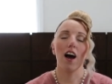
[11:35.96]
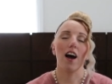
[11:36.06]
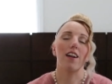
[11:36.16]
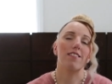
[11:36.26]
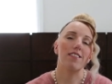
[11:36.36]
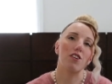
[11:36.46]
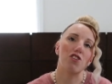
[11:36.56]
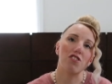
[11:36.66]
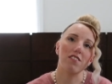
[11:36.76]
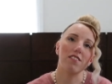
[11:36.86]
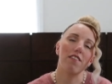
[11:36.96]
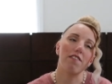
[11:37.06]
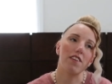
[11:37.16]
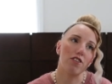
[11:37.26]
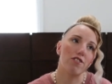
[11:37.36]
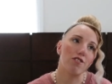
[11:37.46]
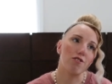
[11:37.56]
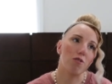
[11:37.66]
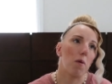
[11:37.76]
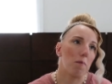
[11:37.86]
honestly, it just feels
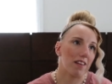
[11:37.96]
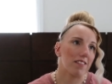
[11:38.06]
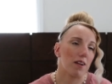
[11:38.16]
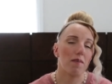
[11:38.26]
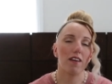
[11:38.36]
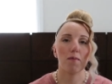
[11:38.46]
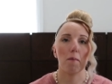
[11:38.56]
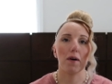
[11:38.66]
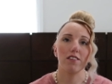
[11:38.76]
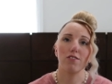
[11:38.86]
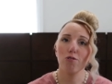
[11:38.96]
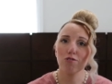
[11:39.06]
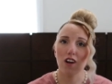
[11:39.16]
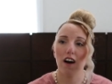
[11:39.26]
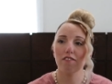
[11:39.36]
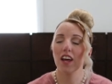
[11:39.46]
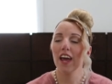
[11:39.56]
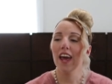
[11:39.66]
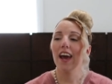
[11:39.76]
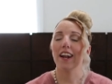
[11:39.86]
so amazing. It makes my belly so soft,
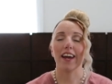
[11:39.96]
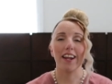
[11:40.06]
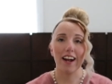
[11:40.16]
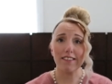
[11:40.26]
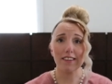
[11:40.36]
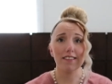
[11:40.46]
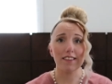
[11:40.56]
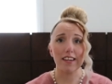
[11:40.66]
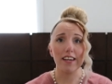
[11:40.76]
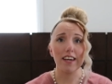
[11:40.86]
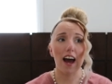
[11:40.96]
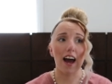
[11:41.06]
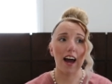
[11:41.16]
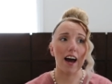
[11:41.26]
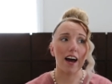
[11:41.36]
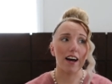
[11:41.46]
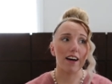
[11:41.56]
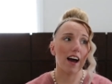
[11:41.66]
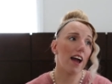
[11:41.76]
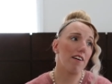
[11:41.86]
and I can honestly see uh,
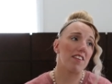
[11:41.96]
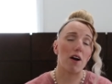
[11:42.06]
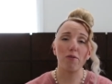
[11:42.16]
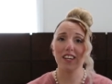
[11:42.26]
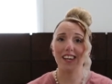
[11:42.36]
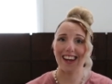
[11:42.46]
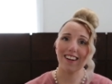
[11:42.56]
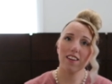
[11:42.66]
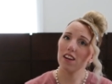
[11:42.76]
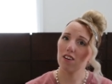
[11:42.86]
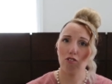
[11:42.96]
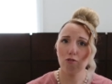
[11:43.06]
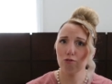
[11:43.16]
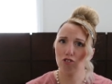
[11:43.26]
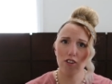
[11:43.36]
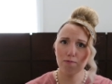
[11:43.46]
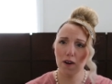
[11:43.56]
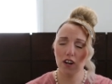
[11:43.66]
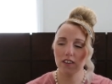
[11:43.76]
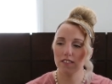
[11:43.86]
I have not really gained any new stretch
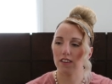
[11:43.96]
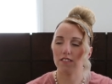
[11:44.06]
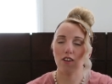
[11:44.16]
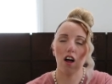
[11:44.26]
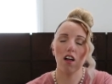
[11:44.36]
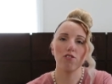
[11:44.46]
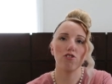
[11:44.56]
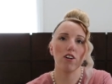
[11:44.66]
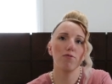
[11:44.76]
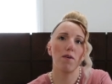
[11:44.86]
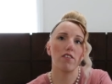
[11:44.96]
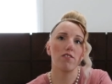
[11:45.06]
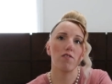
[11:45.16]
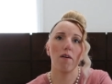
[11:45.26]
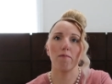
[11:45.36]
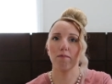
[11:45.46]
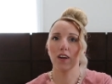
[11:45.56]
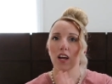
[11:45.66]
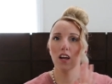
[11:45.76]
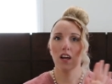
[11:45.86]
marks. It's all stretch marks
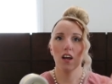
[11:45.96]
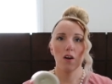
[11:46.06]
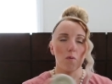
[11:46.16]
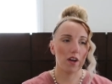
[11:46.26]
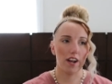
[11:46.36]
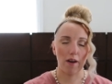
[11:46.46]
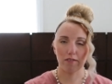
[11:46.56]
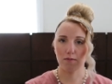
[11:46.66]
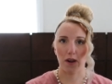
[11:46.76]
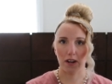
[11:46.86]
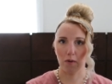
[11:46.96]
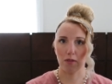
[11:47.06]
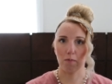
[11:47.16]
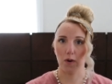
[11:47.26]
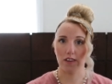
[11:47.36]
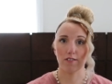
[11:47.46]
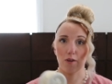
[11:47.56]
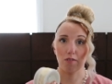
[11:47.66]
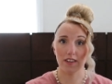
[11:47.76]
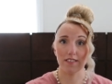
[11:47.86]
from when I was pregnant with the boys,
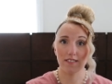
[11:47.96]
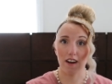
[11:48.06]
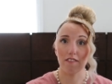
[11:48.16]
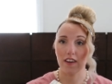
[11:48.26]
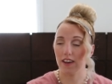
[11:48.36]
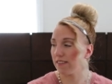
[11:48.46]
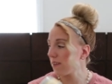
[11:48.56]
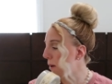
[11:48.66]
so this stuff is